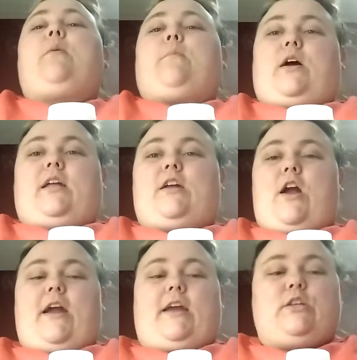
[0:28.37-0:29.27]
But
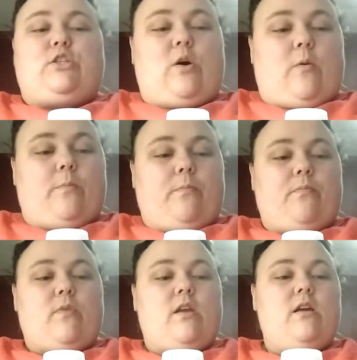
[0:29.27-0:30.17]
alright, so
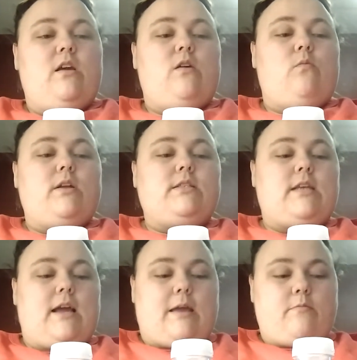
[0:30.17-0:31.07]
one
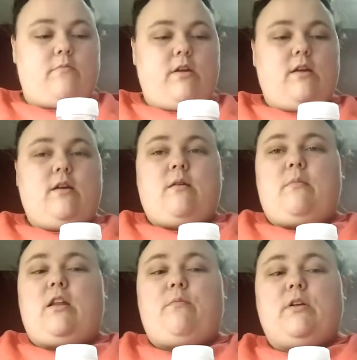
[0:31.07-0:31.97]
time,
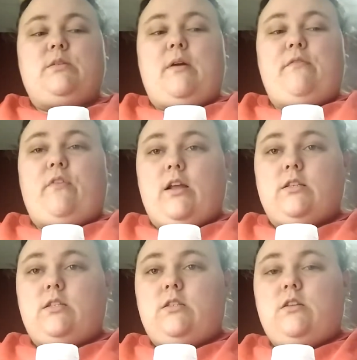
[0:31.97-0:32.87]
me and a bunch of my
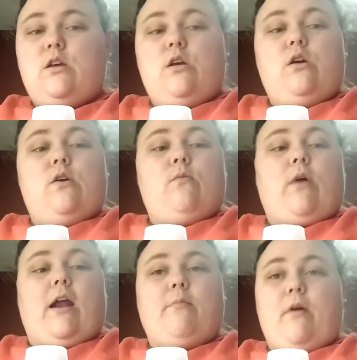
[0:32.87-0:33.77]
friends
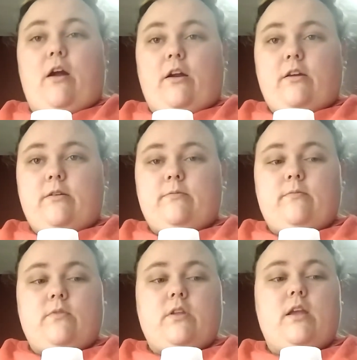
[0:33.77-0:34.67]
were at a park,
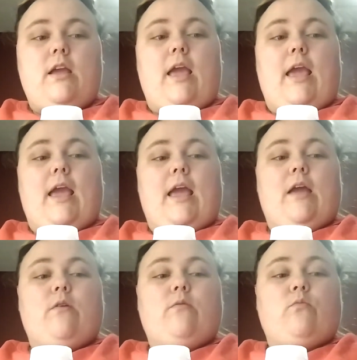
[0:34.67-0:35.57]

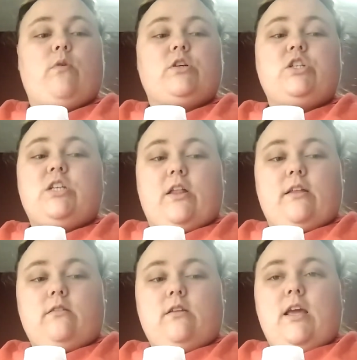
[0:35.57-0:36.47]
and we were just
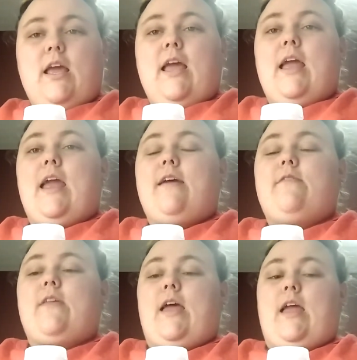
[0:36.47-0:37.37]
chilling,
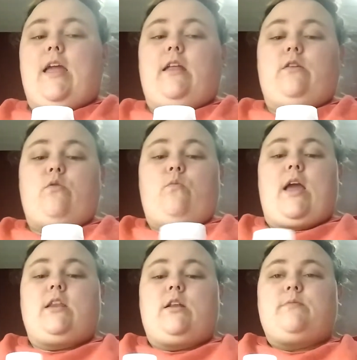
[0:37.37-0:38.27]
and then we
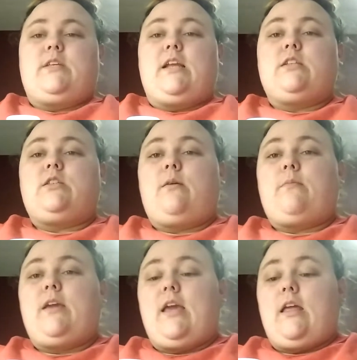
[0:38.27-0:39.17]
ended up seeing some
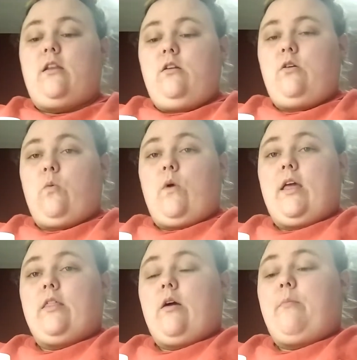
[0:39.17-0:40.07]
kid
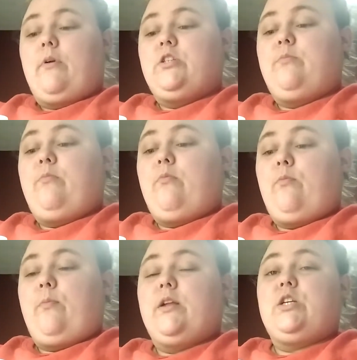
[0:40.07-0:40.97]
with a bunch
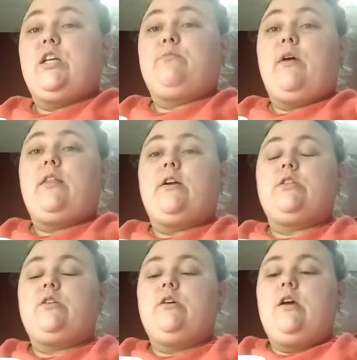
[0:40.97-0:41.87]
of his brothers,